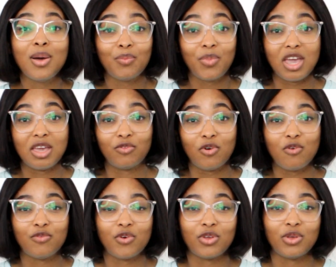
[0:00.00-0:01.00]
painful
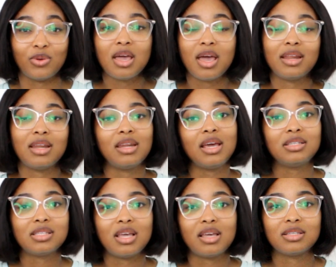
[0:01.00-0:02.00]
for you. And the
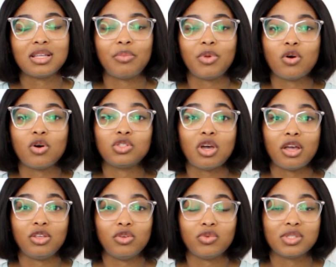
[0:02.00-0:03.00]
next thing is that because you
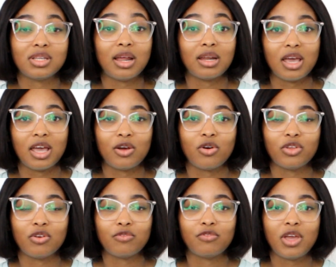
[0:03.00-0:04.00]
are using an egg on
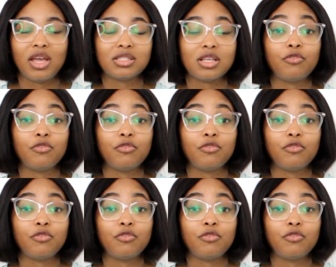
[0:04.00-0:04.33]
your face,